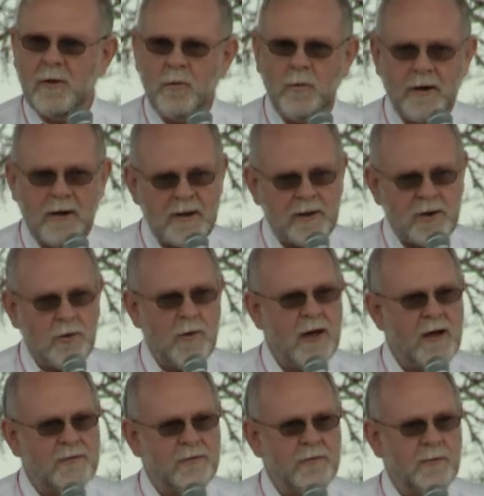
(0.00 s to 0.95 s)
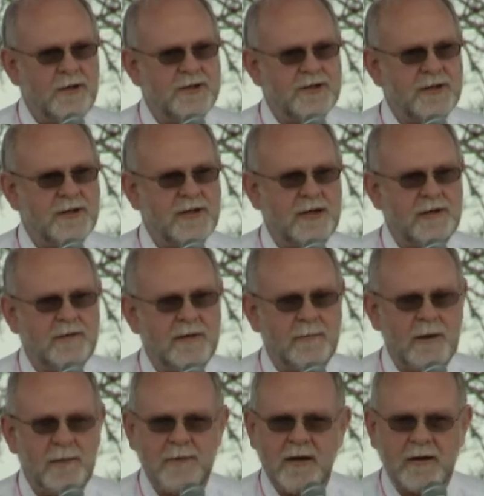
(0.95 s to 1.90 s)
when I go out to educate
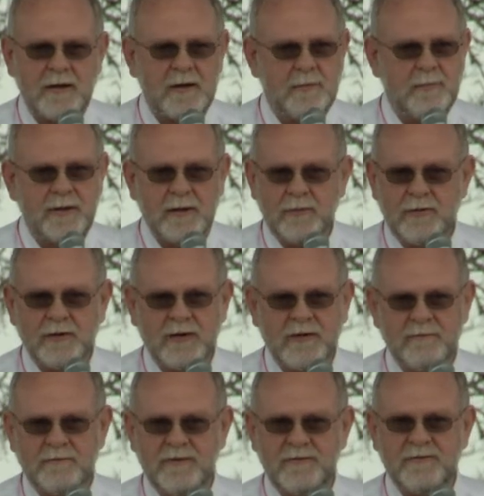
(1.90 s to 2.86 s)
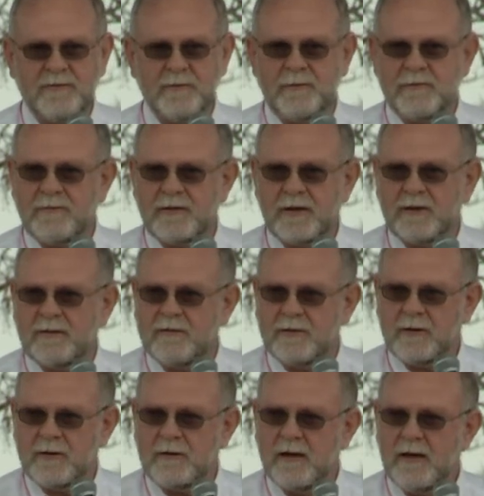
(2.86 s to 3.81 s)
them, I'm not going to be able to convince them of
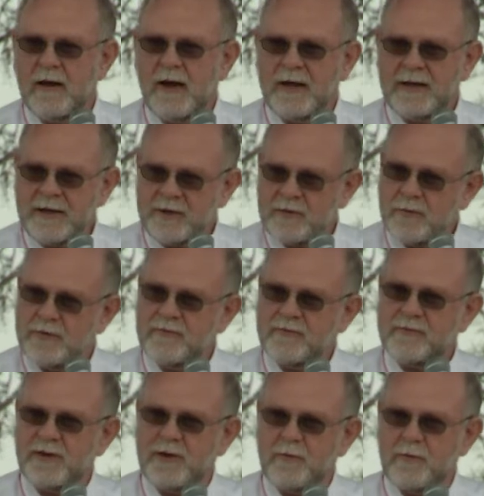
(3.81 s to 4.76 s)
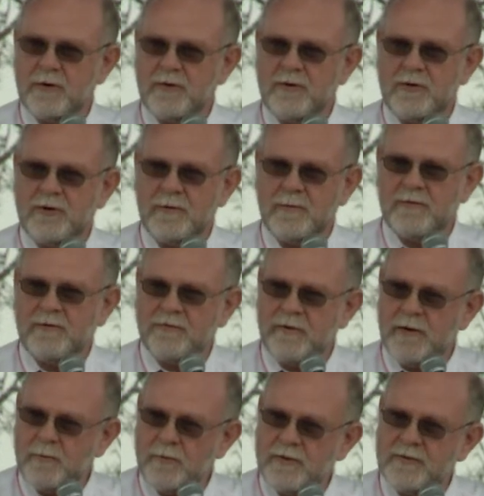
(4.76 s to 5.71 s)
anything. I need to understand where they're coming
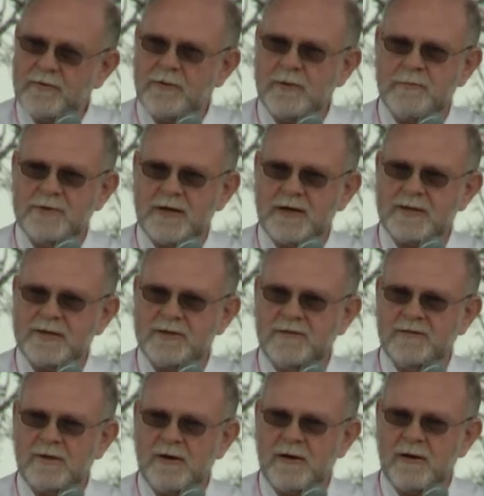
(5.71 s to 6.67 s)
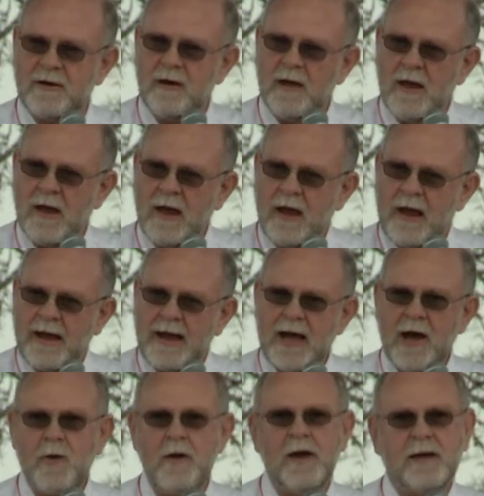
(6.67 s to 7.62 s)
from, what their objections are, and
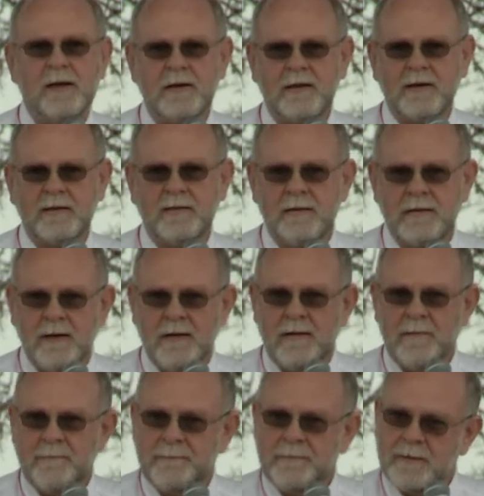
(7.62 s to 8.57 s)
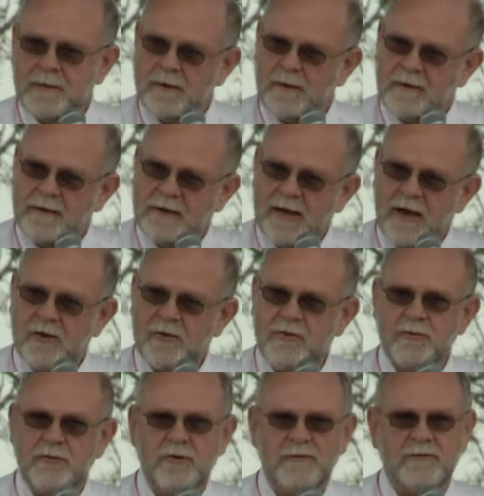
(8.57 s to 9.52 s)
how I can
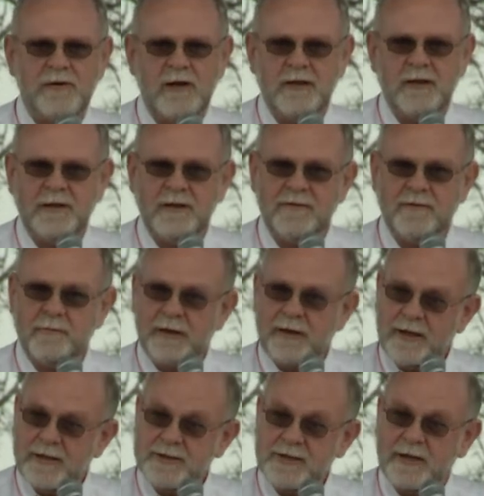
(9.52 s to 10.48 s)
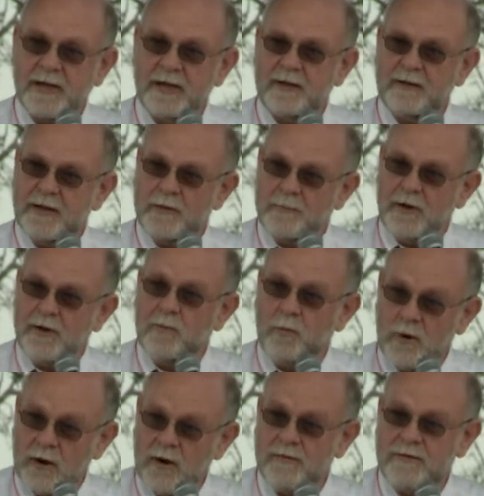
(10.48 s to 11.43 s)
counter those ideas by educating them on
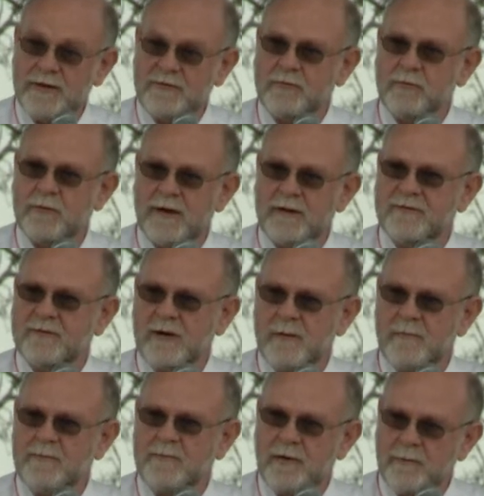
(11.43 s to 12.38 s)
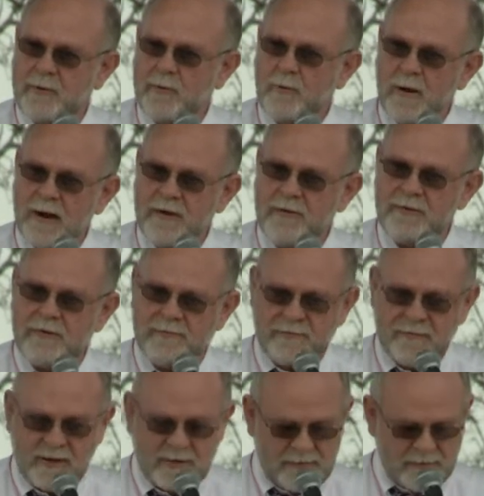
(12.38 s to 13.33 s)
where these rights come from and why they're
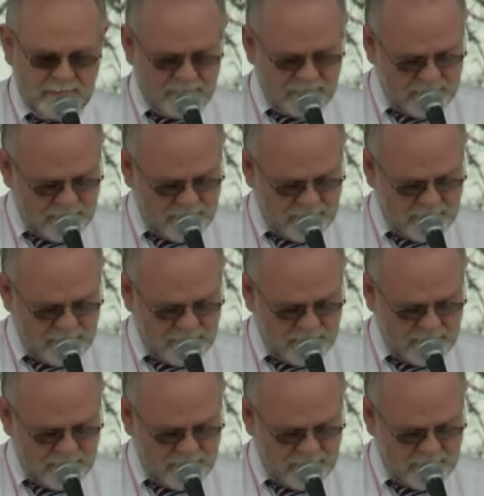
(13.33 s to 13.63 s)
effective.